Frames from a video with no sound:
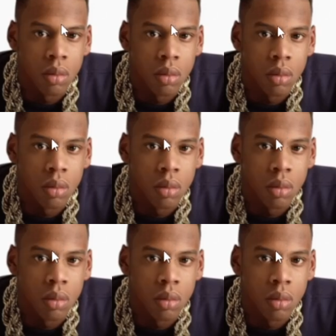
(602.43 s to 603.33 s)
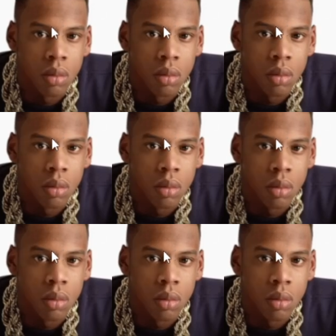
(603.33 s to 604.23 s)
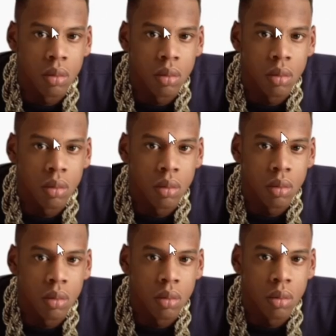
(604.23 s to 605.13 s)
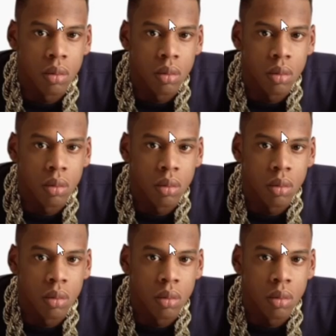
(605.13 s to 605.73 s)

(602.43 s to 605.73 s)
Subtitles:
[no speech]